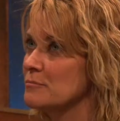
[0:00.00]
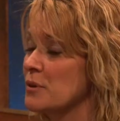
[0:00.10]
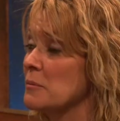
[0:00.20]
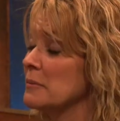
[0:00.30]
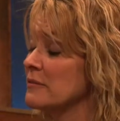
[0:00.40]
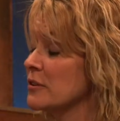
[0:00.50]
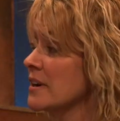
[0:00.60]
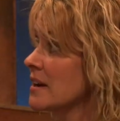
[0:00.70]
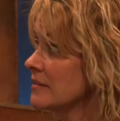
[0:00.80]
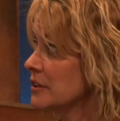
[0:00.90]
probably for
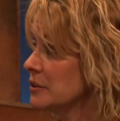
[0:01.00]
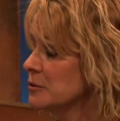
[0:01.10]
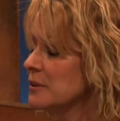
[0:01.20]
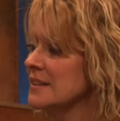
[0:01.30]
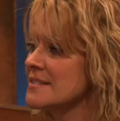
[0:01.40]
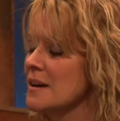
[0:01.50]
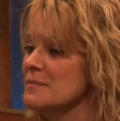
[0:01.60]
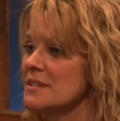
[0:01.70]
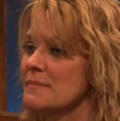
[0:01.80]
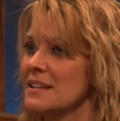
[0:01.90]
none of you, in some
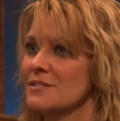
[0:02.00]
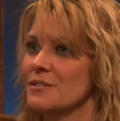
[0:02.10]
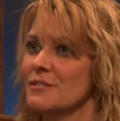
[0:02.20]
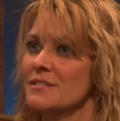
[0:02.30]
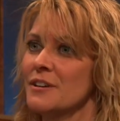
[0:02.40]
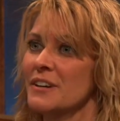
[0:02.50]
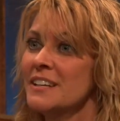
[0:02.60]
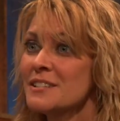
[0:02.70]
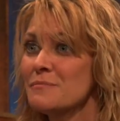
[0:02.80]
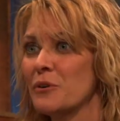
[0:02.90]
semesters there
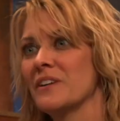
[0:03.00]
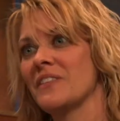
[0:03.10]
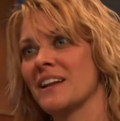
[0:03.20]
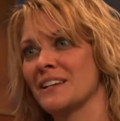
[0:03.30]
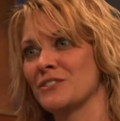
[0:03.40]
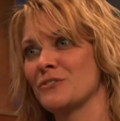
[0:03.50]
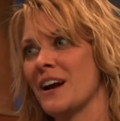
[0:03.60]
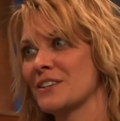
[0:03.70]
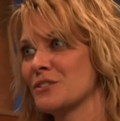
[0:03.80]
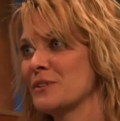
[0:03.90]
is more of that interaction with